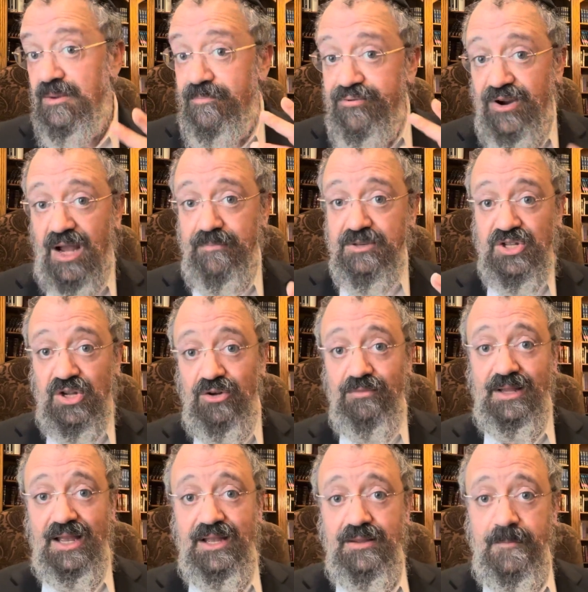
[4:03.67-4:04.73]
promised
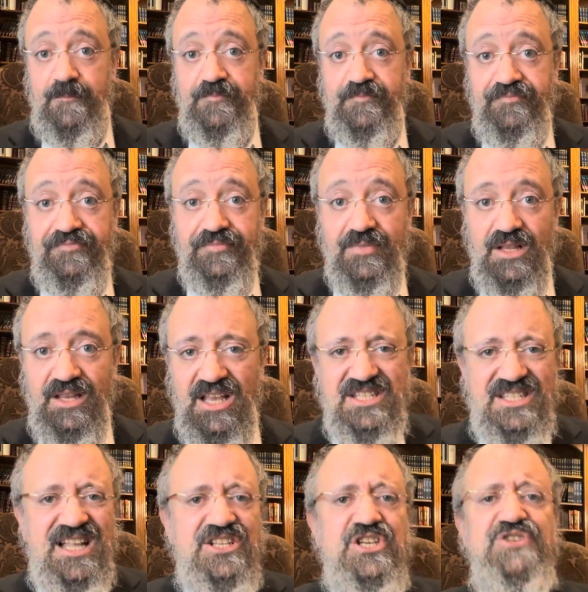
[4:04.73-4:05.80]
homeland, it's
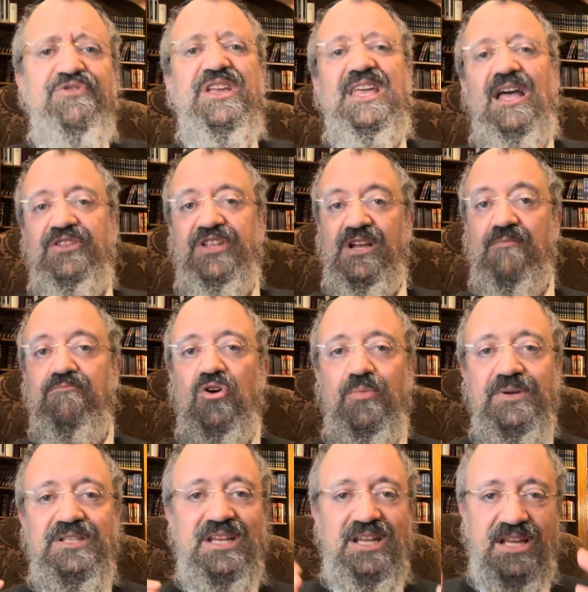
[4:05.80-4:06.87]
not just recounting a
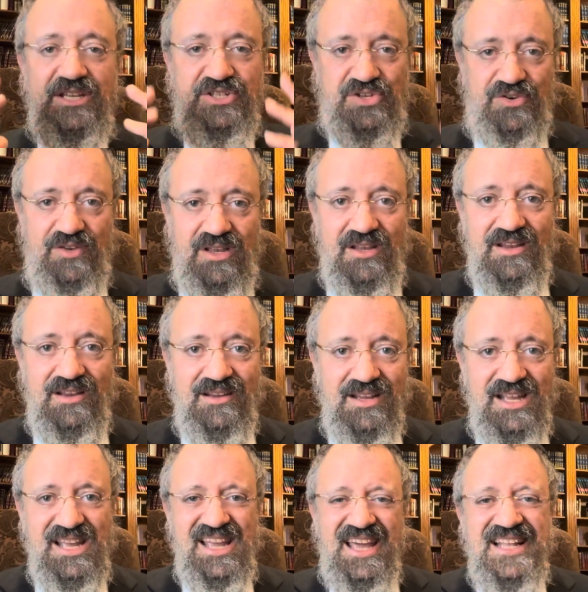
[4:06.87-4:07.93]
moment in history.
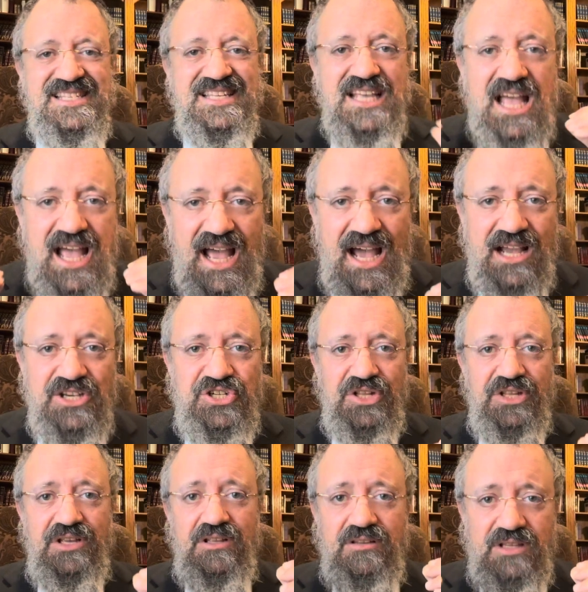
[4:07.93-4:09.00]
It's
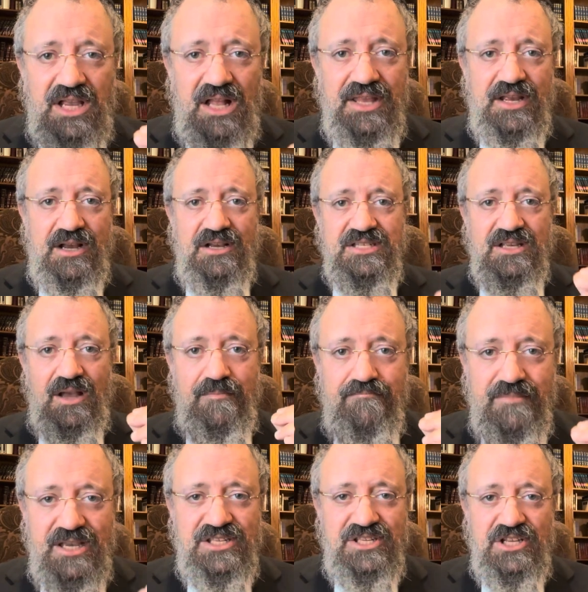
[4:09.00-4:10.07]
actually telling us a
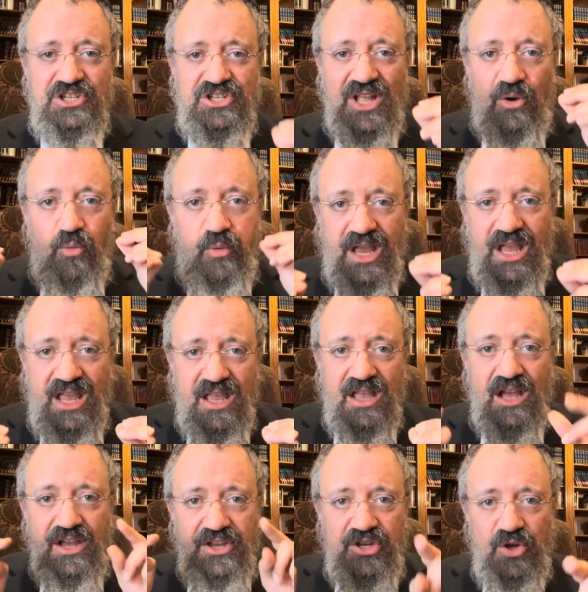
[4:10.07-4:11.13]
message that
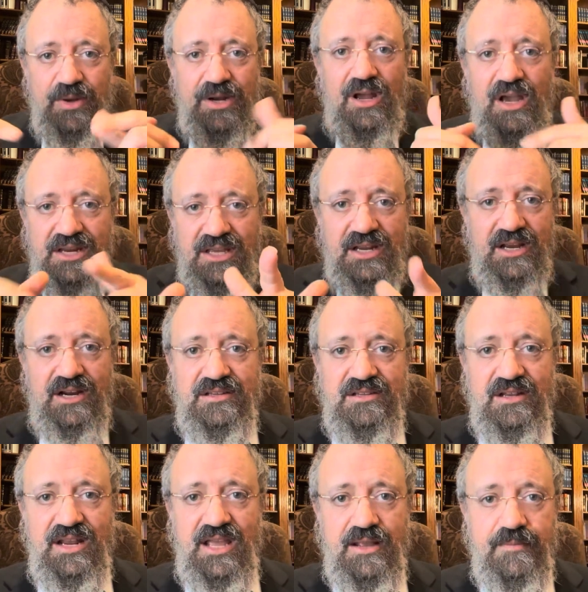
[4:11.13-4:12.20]
you and I need to hear
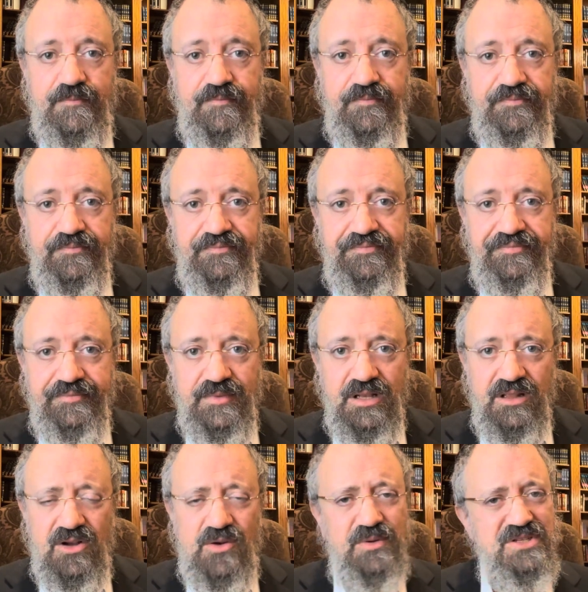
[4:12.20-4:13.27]
today.
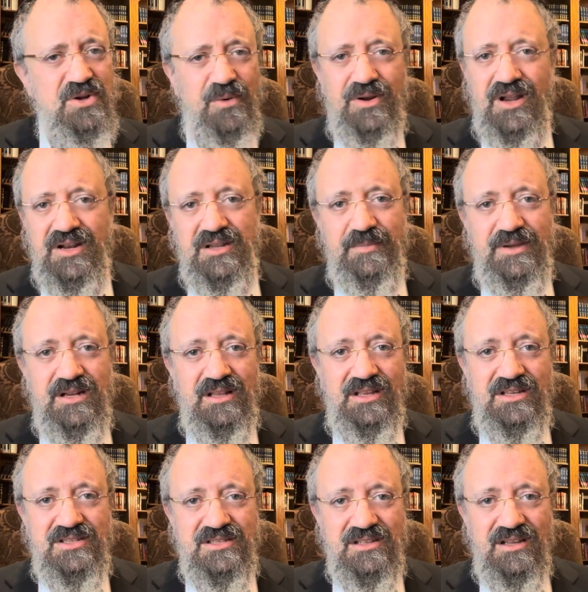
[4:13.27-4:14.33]
Look what's going on in the Middle
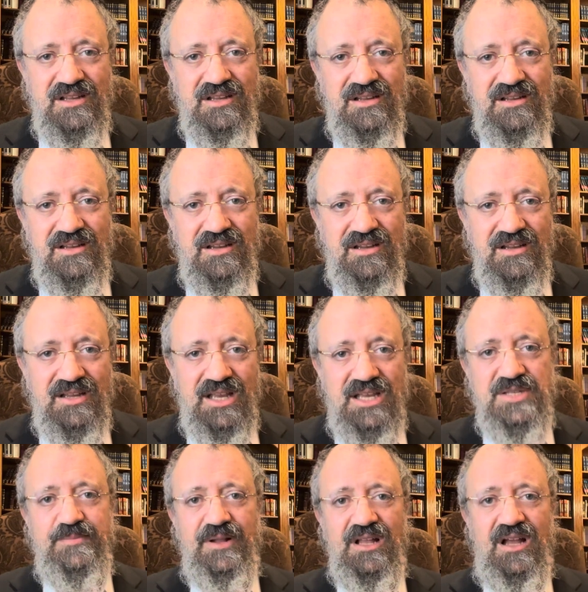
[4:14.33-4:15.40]
East.
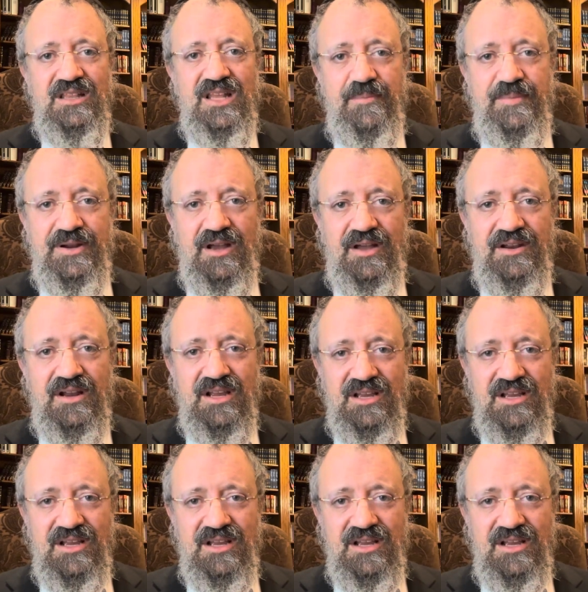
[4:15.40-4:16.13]
Hezbollah in Lebanon,